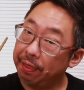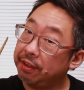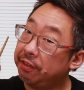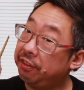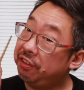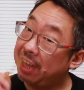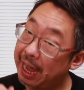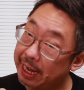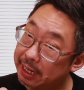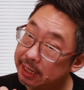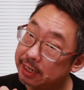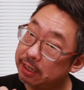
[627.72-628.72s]
The
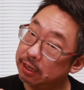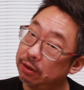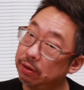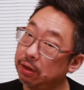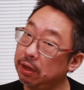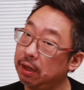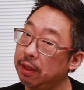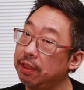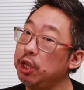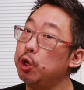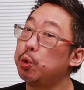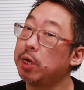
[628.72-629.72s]
taste,
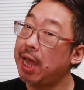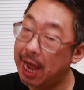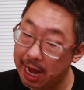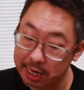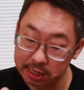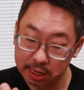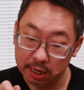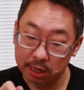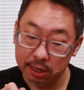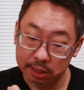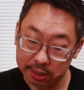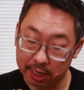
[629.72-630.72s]
you can
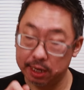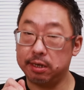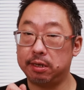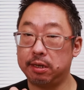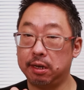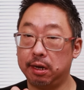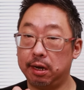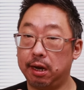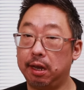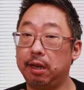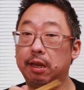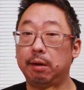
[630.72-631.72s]
taste
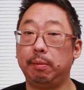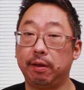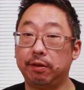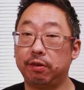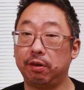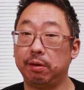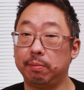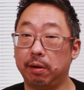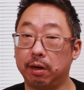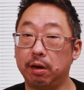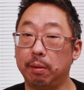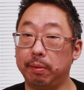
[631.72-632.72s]
a little bit of the sodium
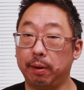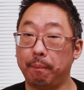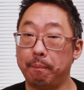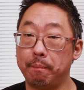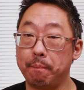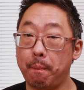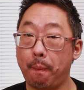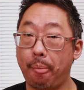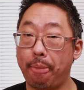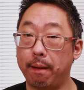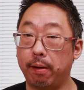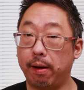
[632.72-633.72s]
bicarbonate,
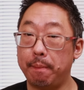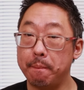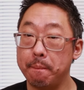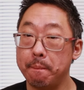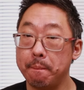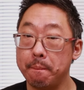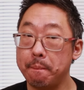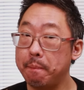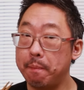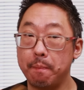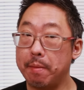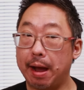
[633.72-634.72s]
all right?
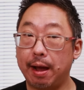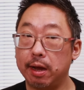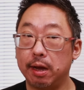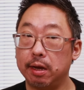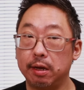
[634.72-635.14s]
That,